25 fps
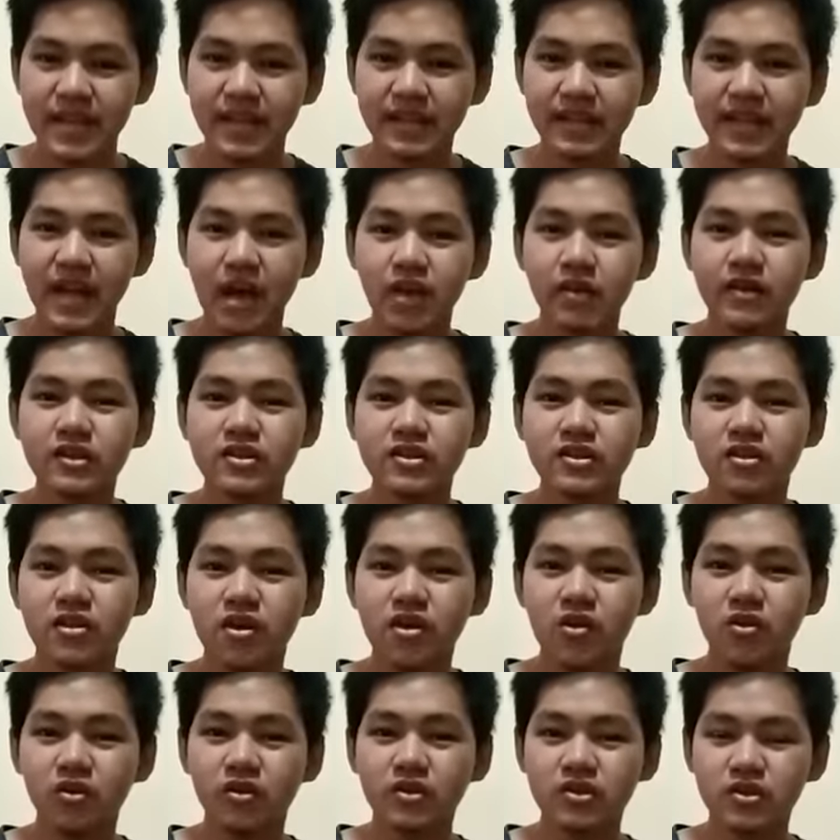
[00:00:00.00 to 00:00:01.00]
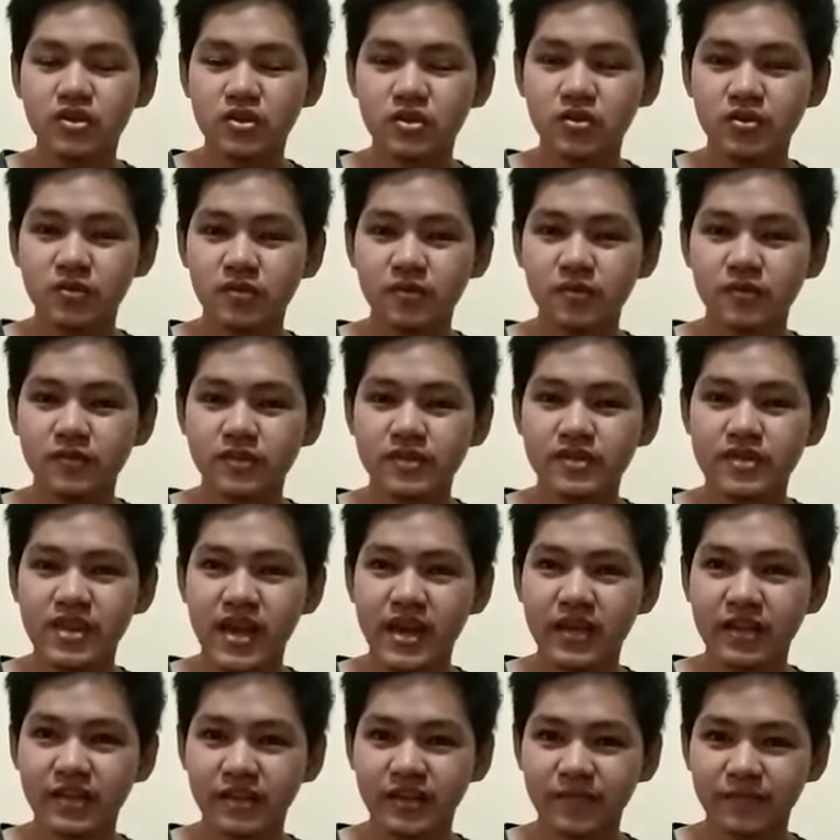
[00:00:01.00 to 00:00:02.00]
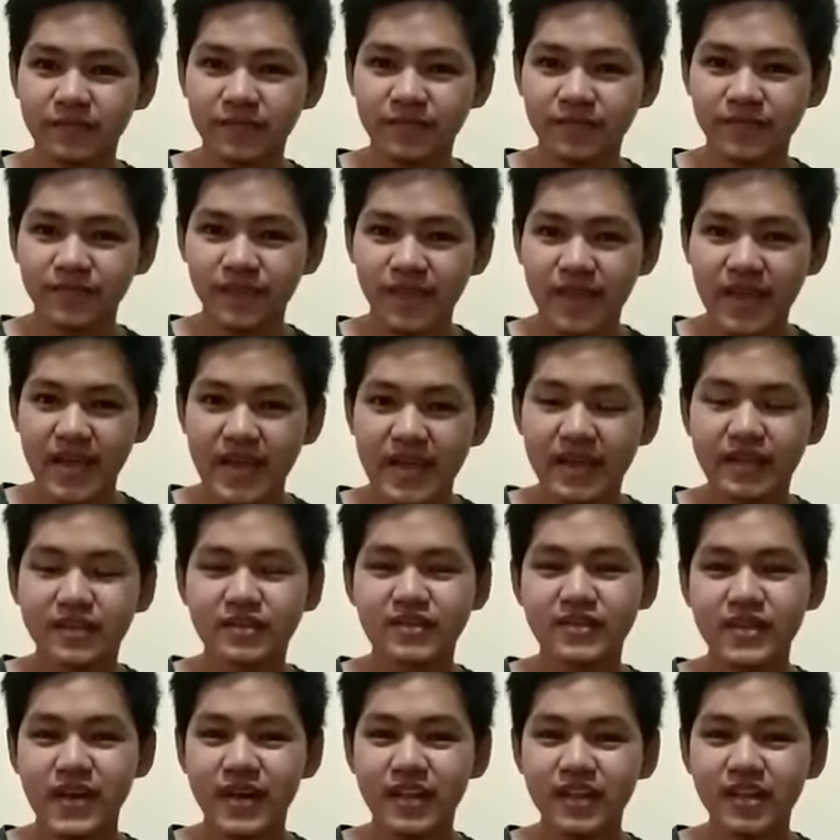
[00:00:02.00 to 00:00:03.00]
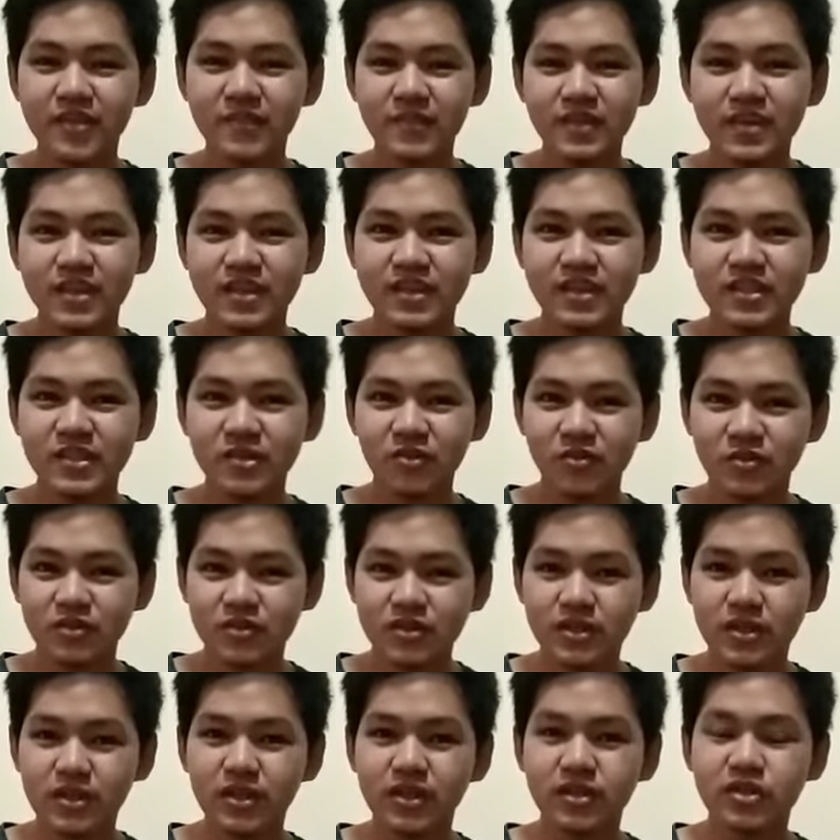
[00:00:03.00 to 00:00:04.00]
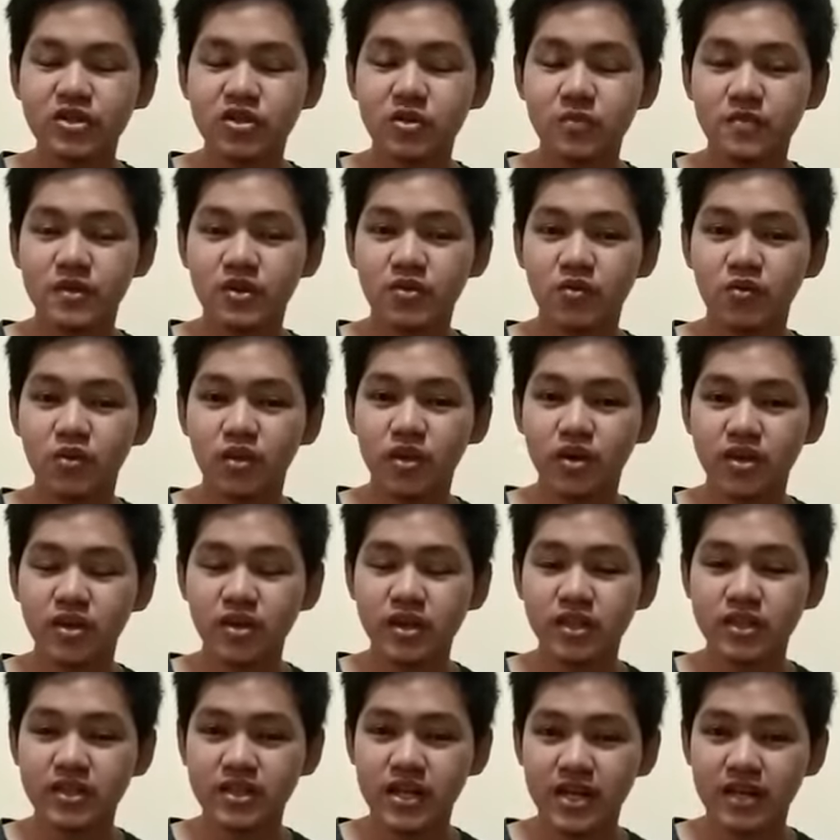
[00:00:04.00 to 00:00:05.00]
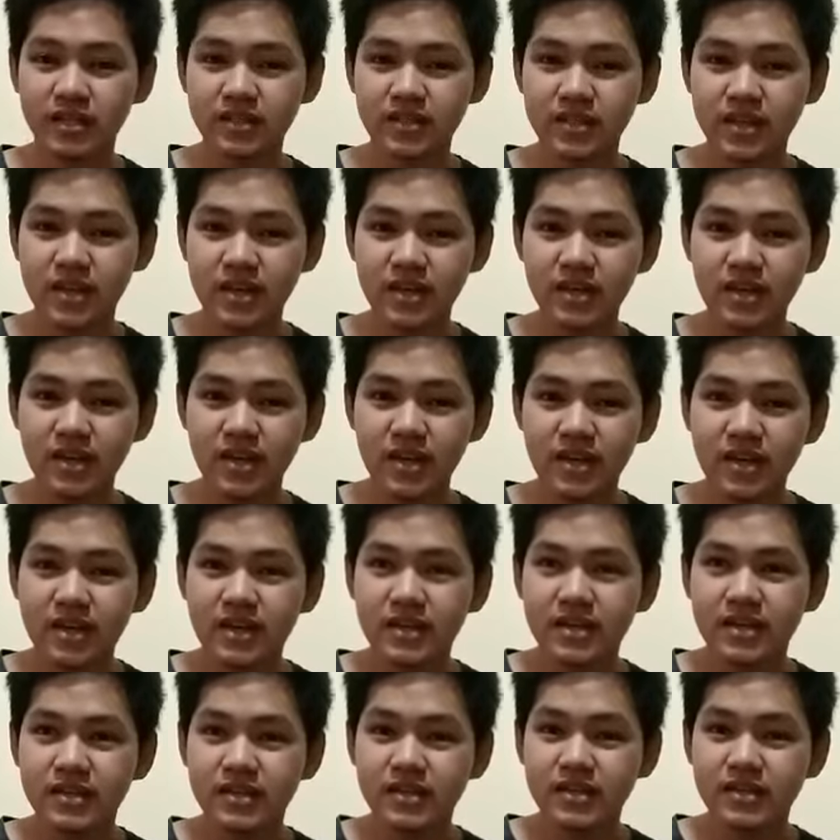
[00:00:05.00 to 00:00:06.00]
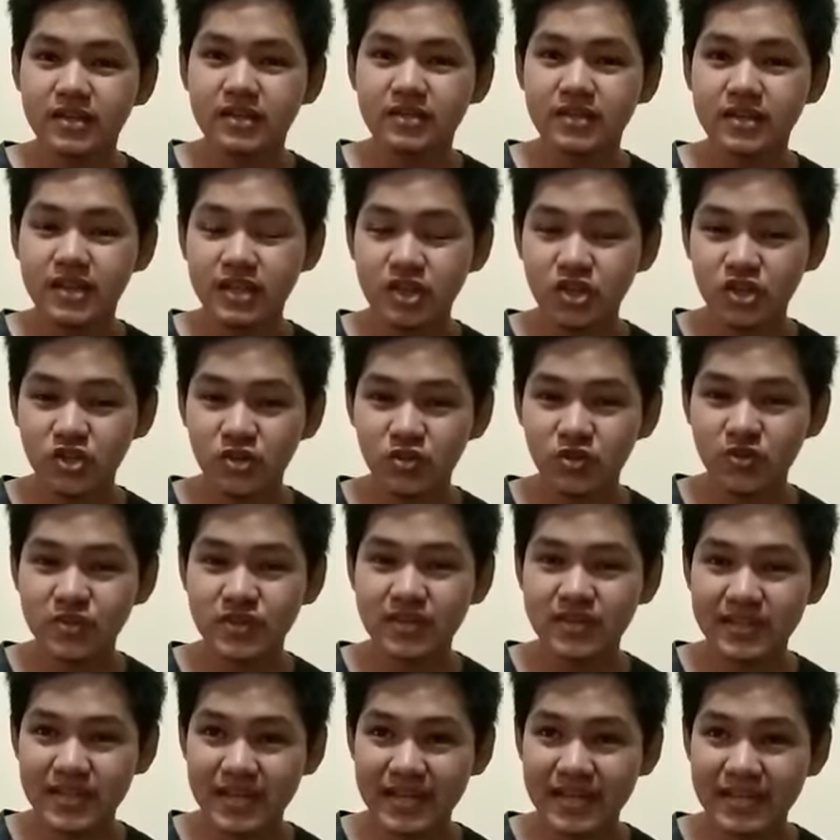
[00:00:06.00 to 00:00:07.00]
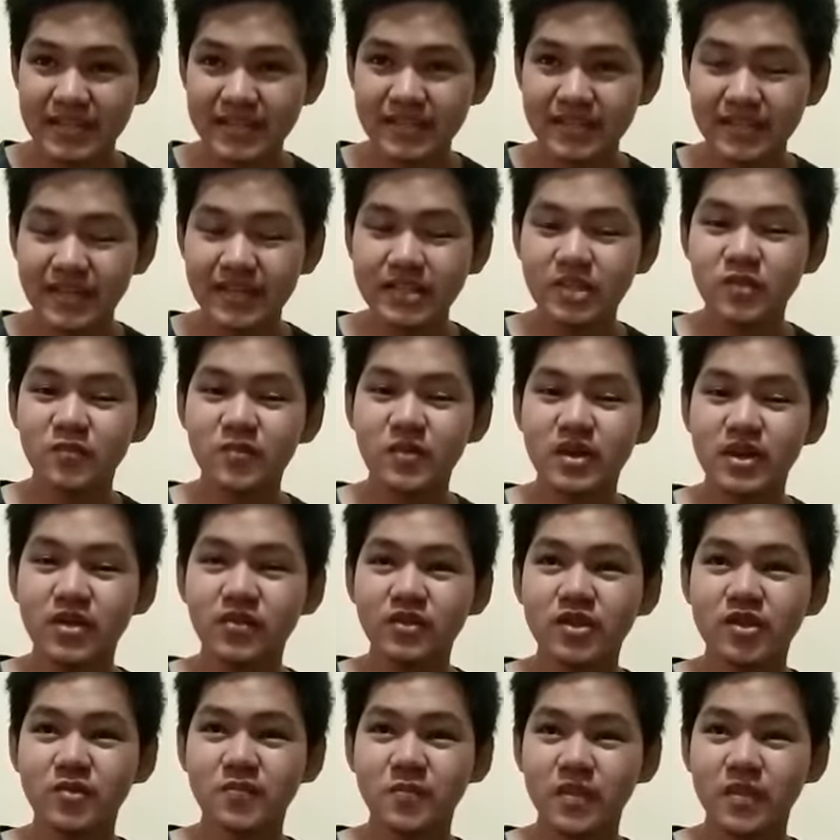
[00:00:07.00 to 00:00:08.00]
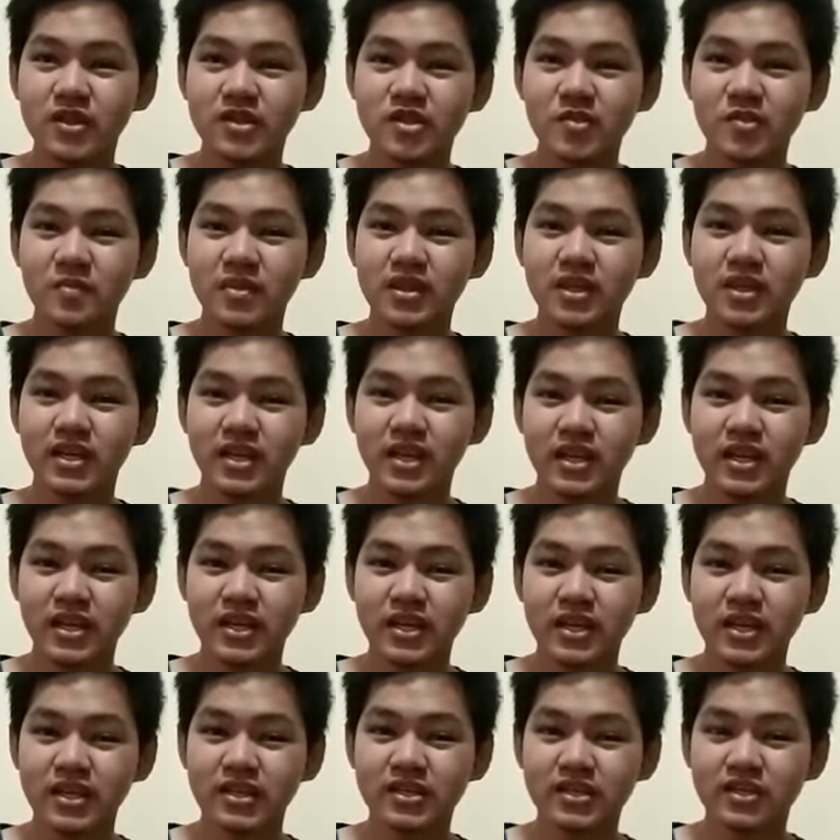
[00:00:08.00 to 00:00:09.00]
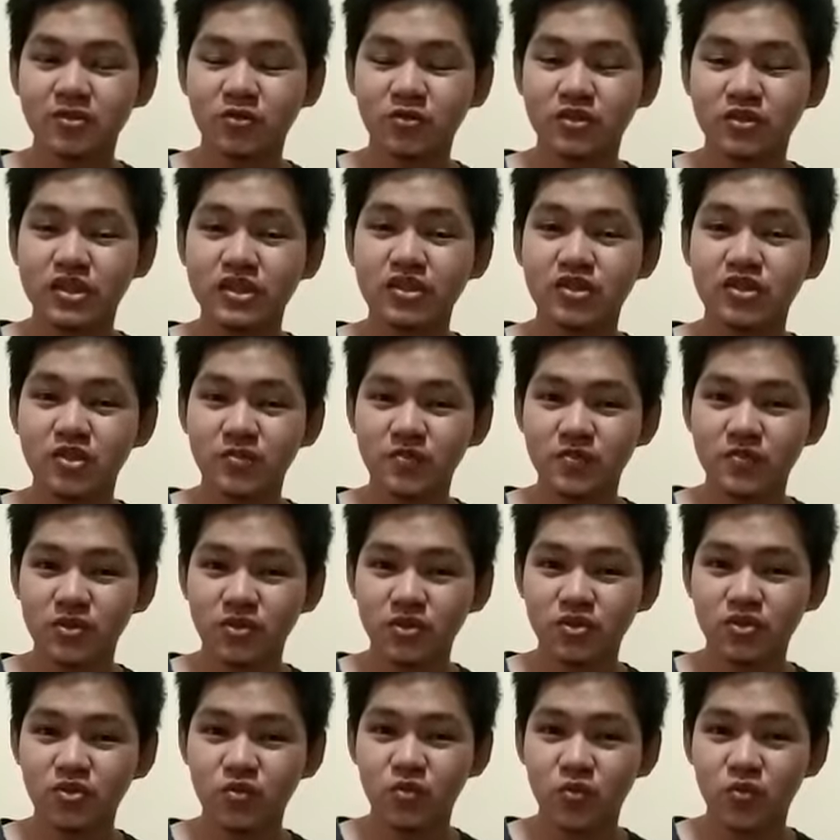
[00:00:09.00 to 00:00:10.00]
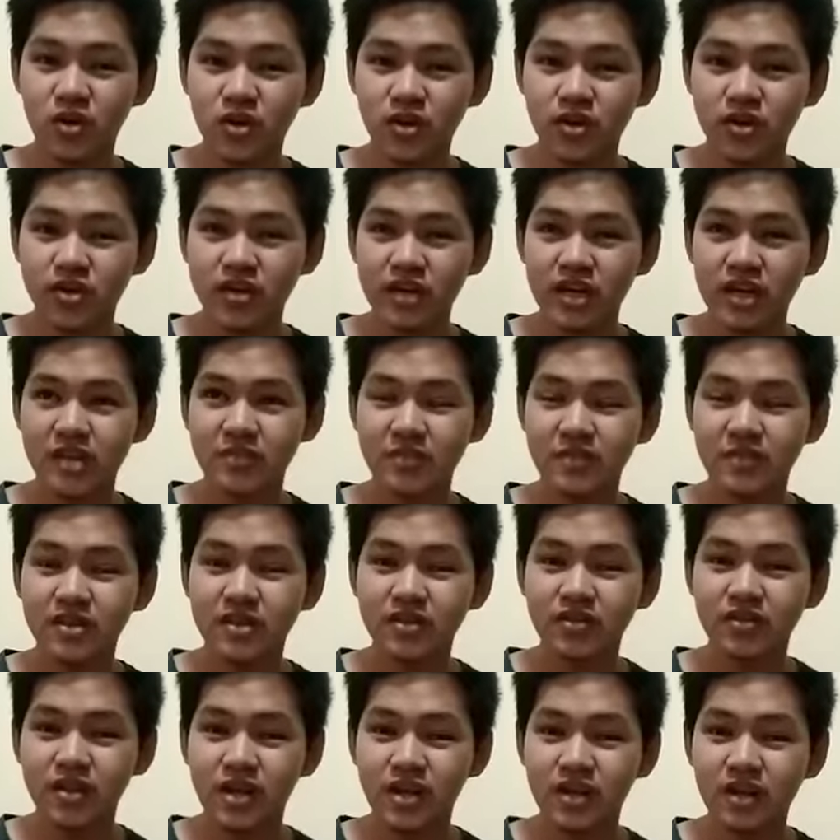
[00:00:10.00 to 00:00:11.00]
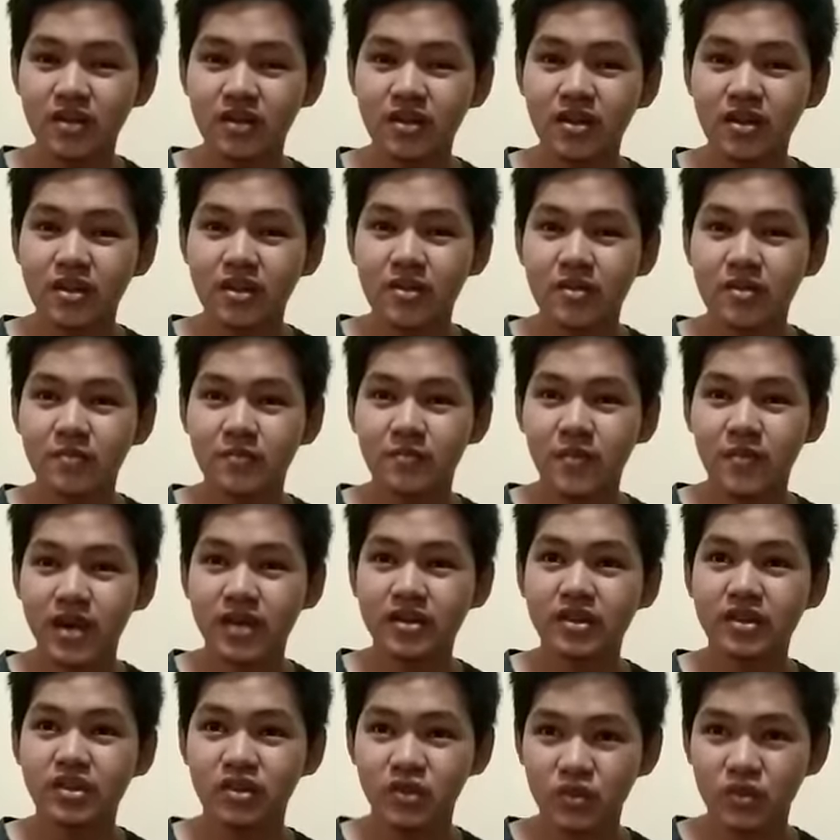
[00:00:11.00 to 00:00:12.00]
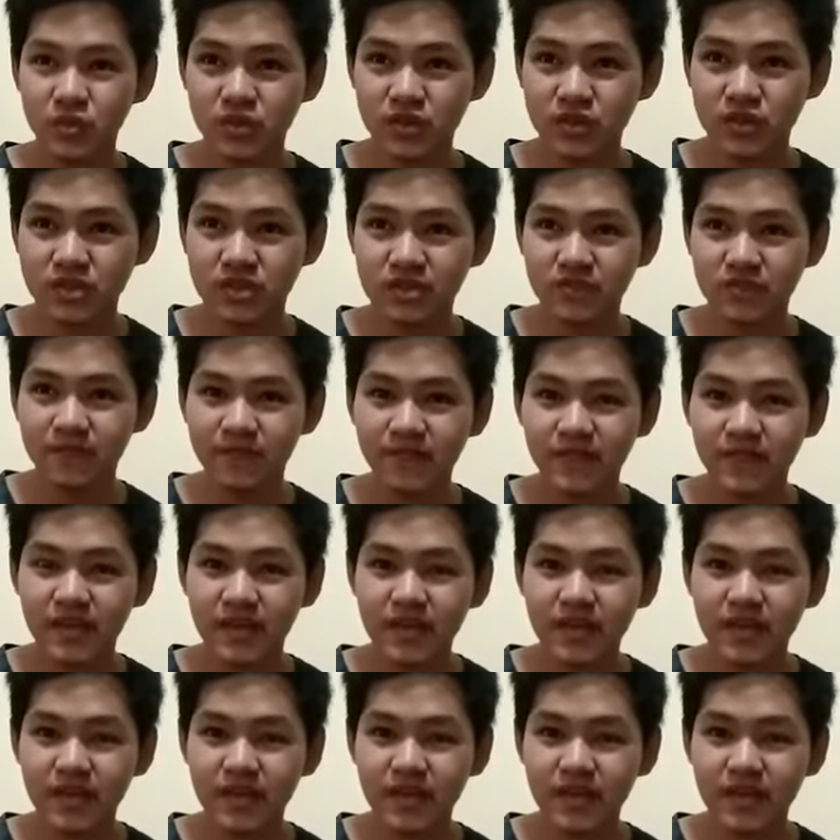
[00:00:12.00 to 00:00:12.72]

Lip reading: Now let's go to xylem. Xylem is considered to be water conducting tissue since its main responsibility is to distribute water and mineral by the roots.